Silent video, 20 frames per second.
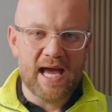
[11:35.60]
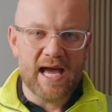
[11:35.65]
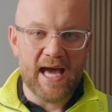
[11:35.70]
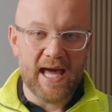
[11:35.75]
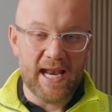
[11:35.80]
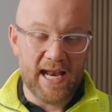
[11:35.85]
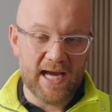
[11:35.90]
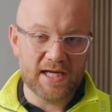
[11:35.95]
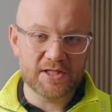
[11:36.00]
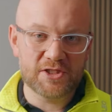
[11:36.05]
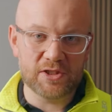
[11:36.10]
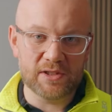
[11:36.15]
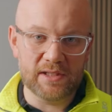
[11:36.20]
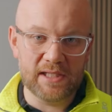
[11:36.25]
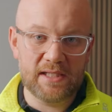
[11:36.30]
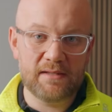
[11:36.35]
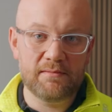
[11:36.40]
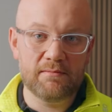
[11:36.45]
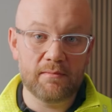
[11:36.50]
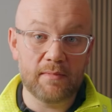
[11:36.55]
And
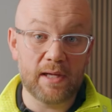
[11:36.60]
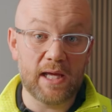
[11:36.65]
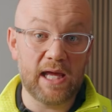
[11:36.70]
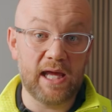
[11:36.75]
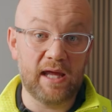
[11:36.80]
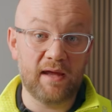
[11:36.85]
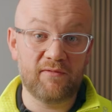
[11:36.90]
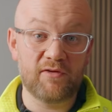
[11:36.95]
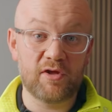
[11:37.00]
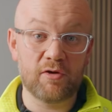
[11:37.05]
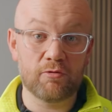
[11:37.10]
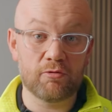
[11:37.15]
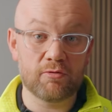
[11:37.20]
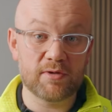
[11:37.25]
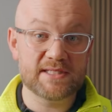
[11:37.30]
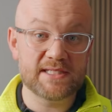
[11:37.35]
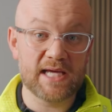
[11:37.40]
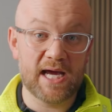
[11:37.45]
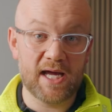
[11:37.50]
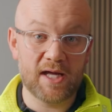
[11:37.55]
actually, if you're a
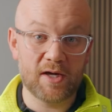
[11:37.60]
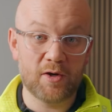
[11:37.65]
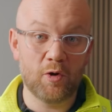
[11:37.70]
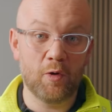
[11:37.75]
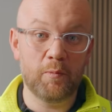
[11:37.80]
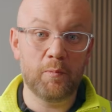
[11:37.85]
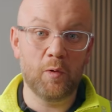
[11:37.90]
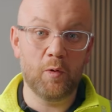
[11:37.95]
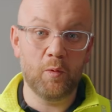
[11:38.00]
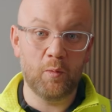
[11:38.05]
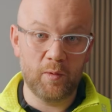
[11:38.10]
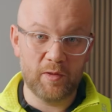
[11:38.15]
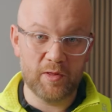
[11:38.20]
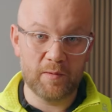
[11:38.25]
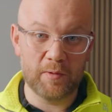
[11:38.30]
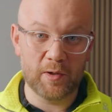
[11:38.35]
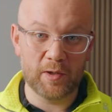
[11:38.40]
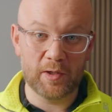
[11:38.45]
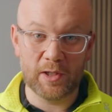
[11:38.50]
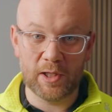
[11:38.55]
retired couple with a
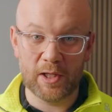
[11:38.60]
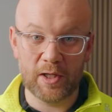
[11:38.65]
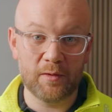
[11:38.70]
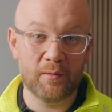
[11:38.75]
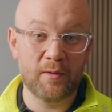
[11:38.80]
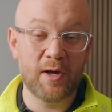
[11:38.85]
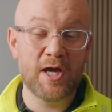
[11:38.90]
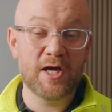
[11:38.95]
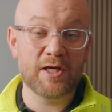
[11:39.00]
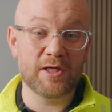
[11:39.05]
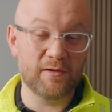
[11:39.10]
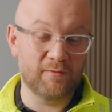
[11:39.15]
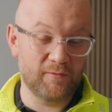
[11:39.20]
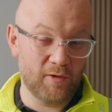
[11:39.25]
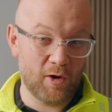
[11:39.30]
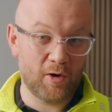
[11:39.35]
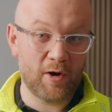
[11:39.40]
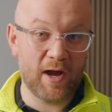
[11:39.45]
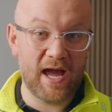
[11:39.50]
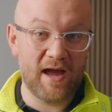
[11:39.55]
bungalow, you've
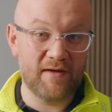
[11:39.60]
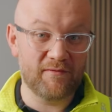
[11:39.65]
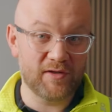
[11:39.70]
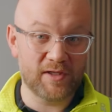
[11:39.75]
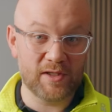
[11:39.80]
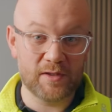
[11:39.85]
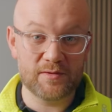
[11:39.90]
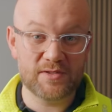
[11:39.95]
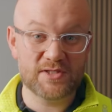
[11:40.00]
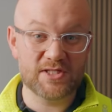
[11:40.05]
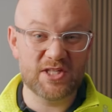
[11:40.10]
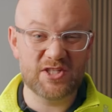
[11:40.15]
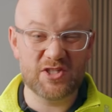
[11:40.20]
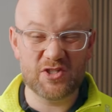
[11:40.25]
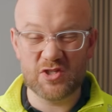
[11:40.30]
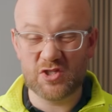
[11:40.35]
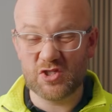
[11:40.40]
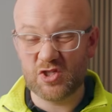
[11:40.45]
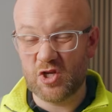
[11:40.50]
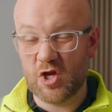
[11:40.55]
not got heavy usage
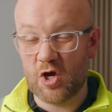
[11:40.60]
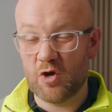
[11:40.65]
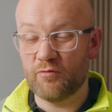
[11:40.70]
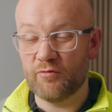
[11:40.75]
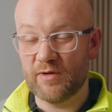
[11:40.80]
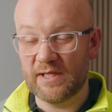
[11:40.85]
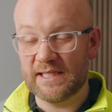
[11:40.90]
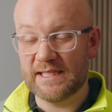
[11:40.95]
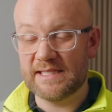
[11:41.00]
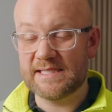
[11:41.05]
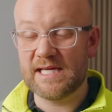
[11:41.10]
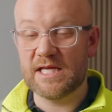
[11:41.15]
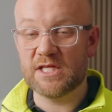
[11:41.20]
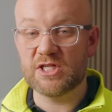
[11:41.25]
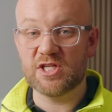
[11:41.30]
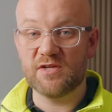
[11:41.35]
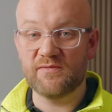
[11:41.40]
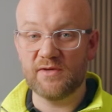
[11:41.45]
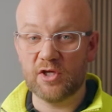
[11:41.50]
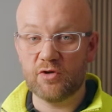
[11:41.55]
and there's no real
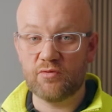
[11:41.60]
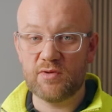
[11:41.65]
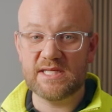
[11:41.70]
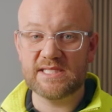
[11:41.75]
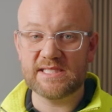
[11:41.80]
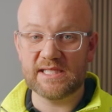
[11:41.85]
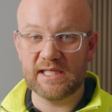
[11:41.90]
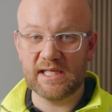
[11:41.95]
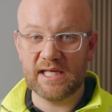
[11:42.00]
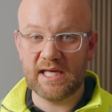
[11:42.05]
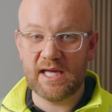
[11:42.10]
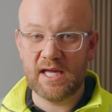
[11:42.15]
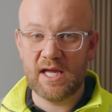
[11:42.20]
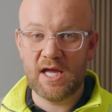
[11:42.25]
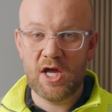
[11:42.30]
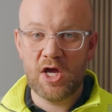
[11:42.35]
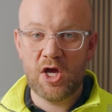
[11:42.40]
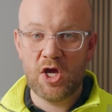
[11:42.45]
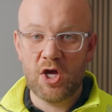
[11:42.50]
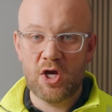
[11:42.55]
intention of increasing it,
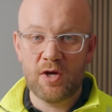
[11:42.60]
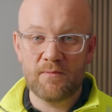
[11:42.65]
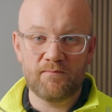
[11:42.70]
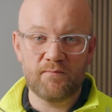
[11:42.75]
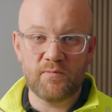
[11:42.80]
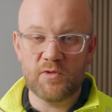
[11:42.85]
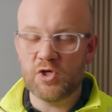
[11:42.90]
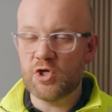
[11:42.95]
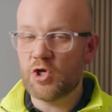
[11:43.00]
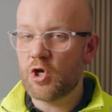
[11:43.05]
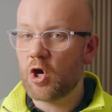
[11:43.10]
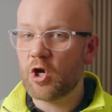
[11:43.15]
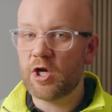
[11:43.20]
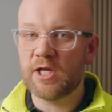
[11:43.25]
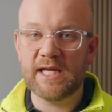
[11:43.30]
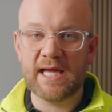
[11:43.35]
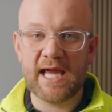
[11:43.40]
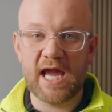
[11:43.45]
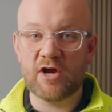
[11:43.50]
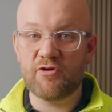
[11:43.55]
you're not
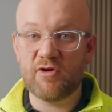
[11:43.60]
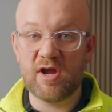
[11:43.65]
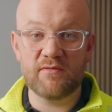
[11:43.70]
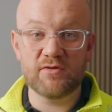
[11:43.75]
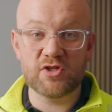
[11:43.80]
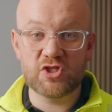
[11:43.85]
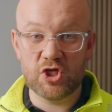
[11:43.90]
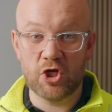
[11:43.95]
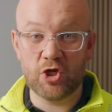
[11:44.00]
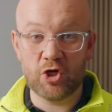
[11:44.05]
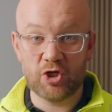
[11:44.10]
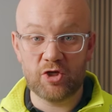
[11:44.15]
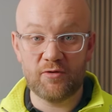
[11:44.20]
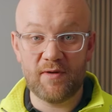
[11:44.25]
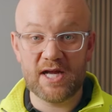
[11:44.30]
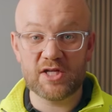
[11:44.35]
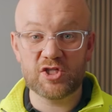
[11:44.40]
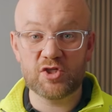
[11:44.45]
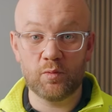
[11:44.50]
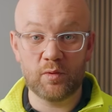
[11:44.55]
going to get a great return on your
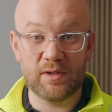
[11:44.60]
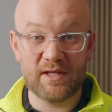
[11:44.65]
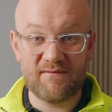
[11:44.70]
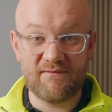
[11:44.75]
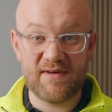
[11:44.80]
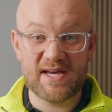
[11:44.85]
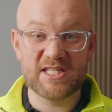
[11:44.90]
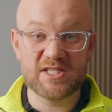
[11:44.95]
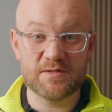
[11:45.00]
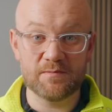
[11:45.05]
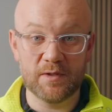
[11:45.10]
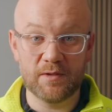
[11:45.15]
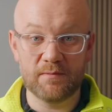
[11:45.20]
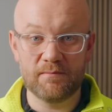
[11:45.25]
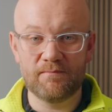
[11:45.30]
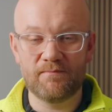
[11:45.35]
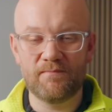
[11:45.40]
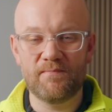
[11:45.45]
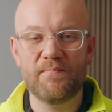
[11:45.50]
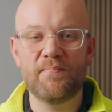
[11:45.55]
actual
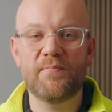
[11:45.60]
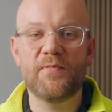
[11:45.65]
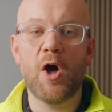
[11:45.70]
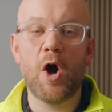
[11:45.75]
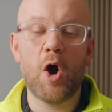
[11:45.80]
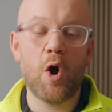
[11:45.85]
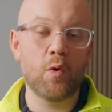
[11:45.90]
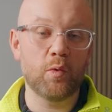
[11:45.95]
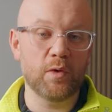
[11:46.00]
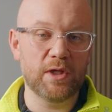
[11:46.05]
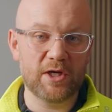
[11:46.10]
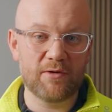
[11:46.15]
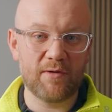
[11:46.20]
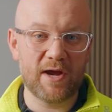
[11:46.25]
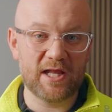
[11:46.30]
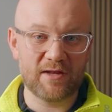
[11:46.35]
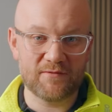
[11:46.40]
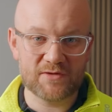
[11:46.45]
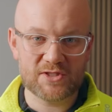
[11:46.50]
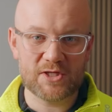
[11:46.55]
investment. The holy
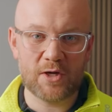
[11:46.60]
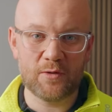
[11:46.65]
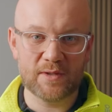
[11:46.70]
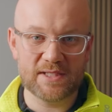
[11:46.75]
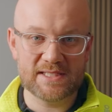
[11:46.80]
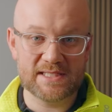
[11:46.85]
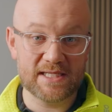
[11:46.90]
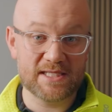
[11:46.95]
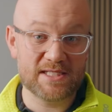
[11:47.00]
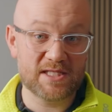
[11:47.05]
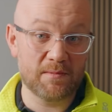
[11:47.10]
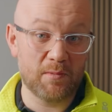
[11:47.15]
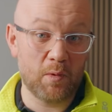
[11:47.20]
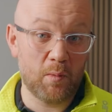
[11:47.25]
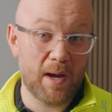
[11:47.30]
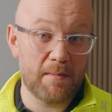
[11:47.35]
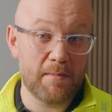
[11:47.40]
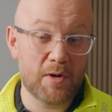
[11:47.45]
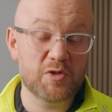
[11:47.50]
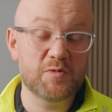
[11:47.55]
grail of a solar system and
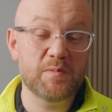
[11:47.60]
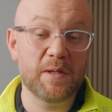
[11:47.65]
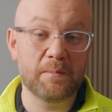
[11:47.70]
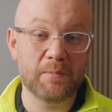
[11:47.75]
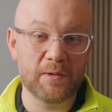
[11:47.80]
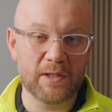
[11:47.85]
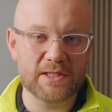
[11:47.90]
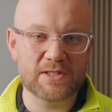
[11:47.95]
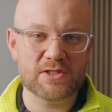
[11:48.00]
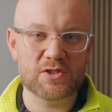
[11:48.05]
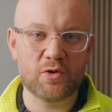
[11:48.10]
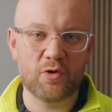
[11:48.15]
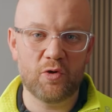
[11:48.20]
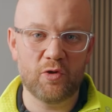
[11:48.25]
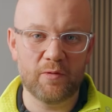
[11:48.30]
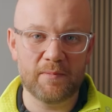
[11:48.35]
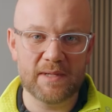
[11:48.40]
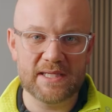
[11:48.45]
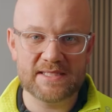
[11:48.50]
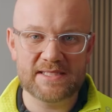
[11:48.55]
why most people install
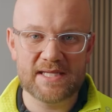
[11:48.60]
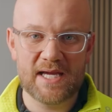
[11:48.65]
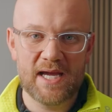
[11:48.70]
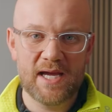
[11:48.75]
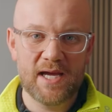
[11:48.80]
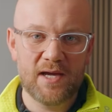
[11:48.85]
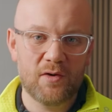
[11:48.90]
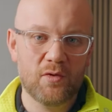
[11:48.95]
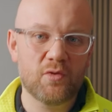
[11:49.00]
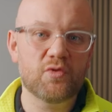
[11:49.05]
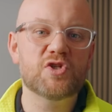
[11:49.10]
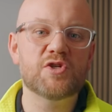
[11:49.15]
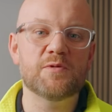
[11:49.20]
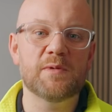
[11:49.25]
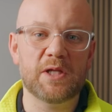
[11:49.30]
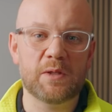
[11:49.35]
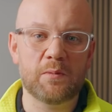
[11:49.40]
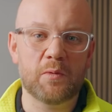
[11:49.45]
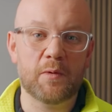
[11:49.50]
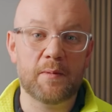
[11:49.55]
them is
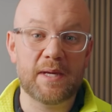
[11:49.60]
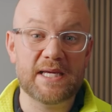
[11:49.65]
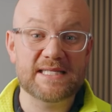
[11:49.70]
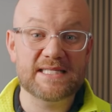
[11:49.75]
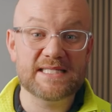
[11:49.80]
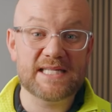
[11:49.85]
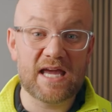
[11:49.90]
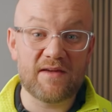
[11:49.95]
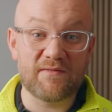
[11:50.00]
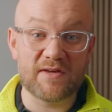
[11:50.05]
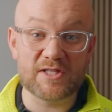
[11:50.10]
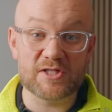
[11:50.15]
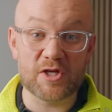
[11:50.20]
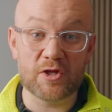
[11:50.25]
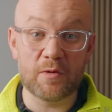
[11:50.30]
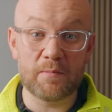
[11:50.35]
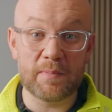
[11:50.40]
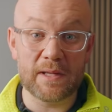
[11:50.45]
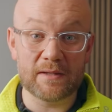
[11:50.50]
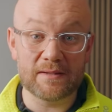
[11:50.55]
ultimately we want to make savings
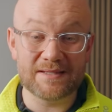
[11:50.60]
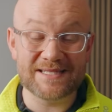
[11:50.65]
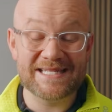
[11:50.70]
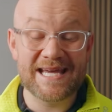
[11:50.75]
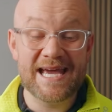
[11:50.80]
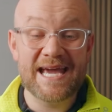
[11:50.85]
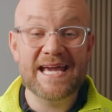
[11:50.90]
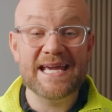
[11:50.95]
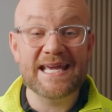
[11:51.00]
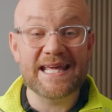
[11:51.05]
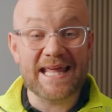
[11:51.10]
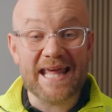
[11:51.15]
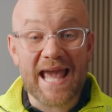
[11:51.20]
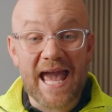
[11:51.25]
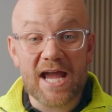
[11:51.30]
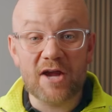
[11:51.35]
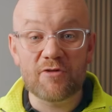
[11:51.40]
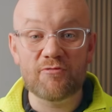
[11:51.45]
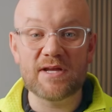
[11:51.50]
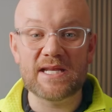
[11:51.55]
on the bills,
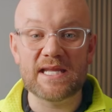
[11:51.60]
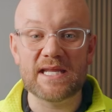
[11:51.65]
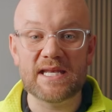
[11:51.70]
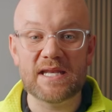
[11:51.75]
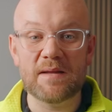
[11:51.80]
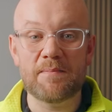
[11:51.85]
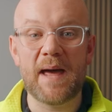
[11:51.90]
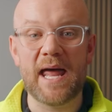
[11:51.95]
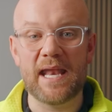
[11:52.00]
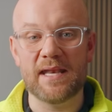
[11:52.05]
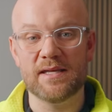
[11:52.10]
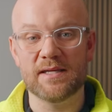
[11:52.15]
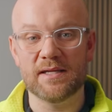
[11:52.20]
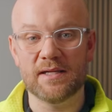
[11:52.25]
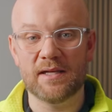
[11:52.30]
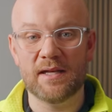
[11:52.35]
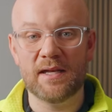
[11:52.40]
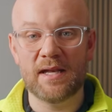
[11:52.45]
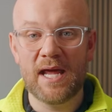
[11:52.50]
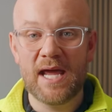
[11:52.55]
get grid
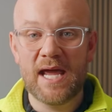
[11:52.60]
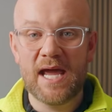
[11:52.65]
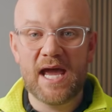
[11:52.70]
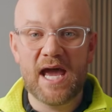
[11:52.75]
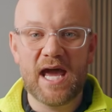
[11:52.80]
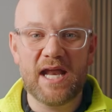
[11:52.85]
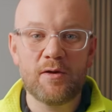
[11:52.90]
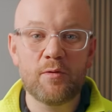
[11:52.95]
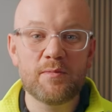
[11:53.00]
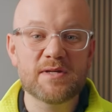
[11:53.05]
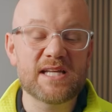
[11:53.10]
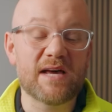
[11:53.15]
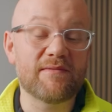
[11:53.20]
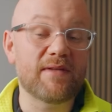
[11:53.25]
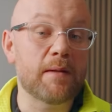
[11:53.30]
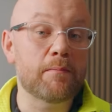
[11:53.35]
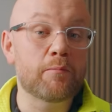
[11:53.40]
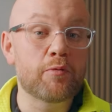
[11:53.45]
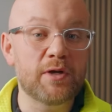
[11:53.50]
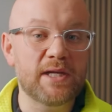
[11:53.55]
independent, and almost have
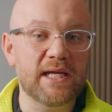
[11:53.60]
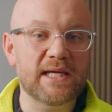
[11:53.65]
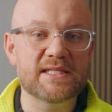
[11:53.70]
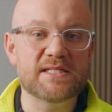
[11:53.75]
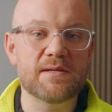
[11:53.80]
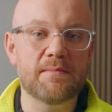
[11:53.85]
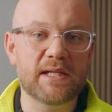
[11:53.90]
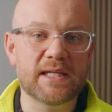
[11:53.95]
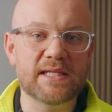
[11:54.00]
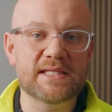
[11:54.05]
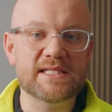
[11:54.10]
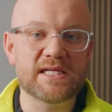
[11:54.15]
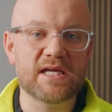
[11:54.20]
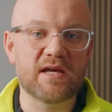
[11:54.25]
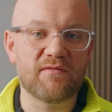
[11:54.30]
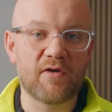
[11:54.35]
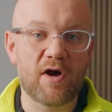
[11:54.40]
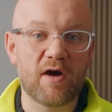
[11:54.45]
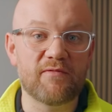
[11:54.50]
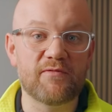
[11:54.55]
like predictability
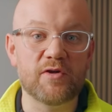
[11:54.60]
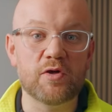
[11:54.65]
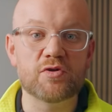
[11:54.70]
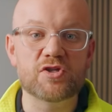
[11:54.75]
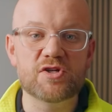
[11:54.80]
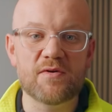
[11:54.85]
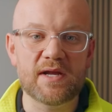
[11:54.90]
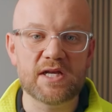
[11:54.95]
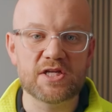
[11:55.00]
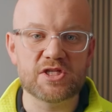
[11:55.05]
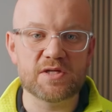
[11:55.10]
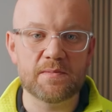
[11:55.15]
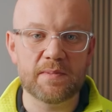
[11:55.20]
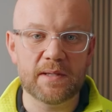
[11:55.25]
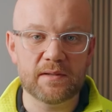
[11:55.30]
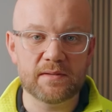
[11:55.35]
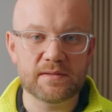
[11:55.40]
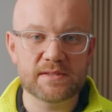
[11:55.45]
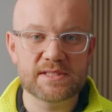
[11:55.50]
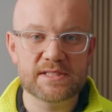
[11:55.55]
of our future energy
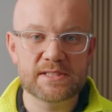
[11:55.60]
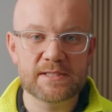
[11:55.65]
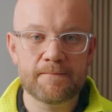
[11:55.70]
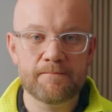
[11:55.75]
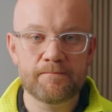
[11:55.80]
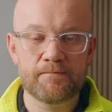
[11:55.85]
bills.